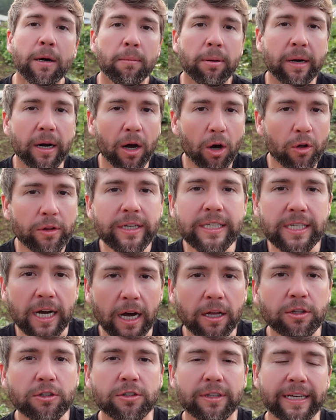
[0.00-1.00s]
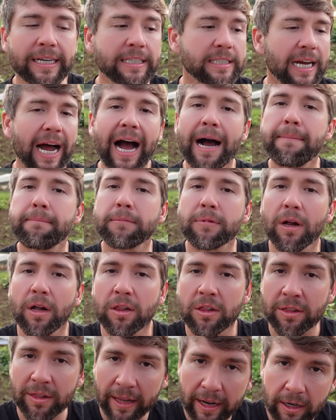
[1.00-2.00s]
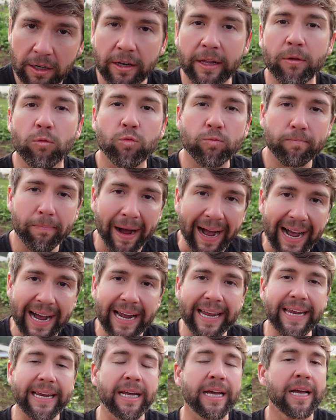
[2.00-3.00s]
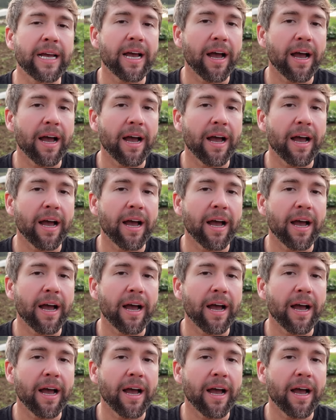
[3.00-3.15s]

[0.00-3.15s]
But all these other things, I'm literally buying